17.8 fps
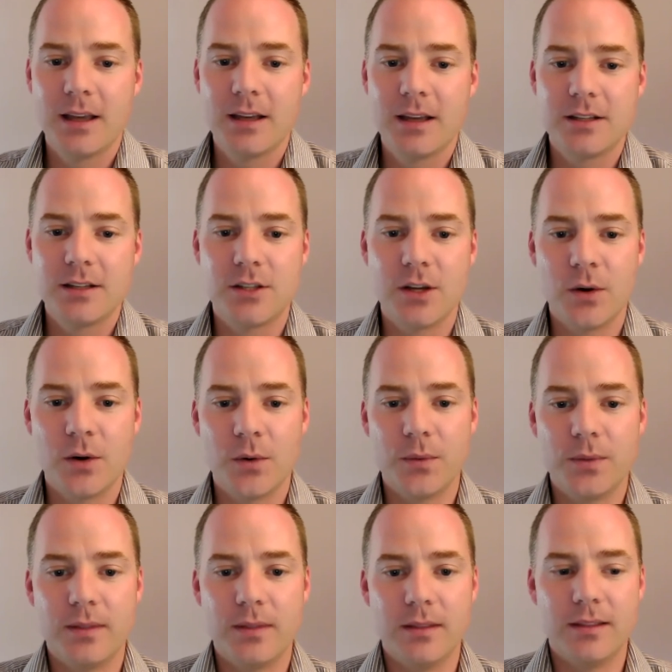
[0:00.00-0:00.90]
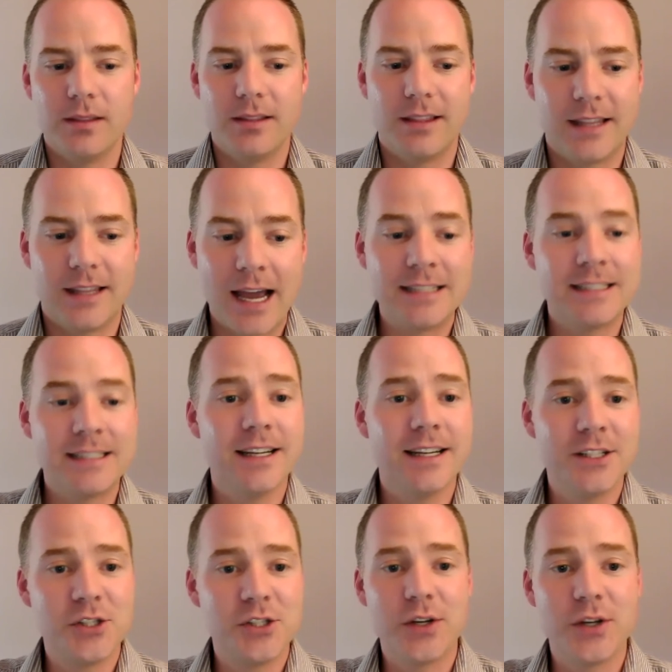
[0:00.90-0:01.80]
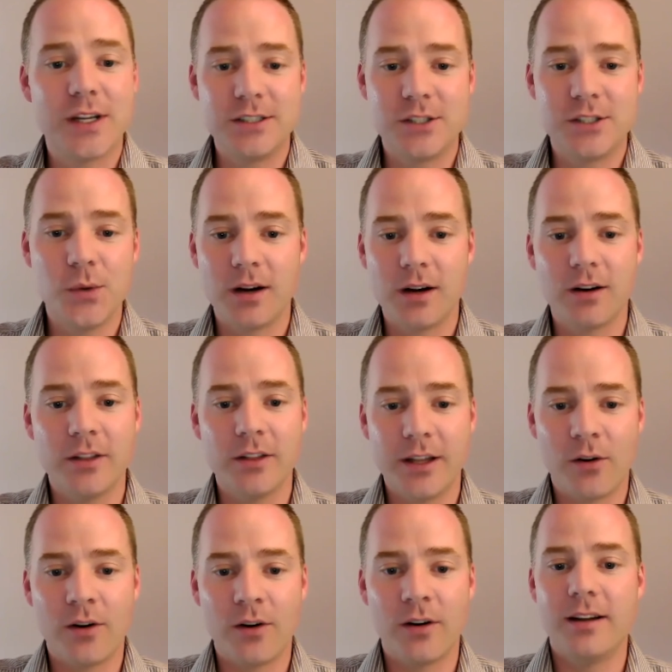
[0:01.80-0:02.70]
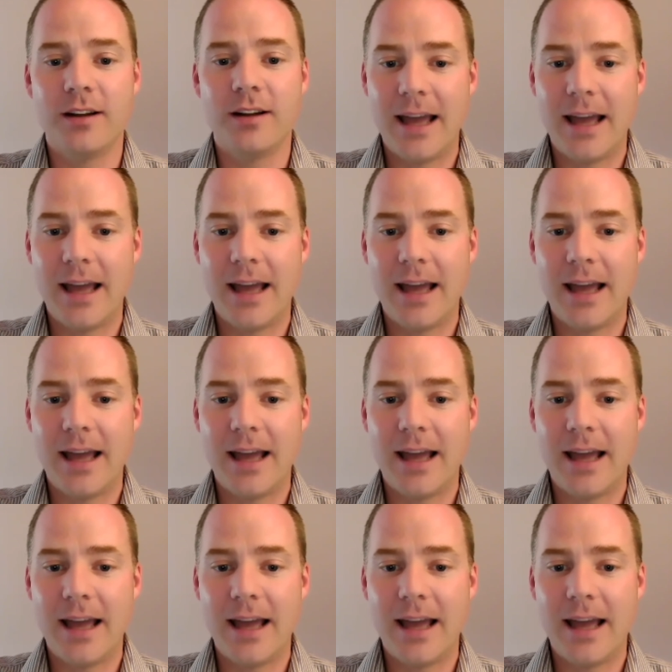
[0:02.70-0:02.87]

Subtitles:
So the idea is you can do it early on,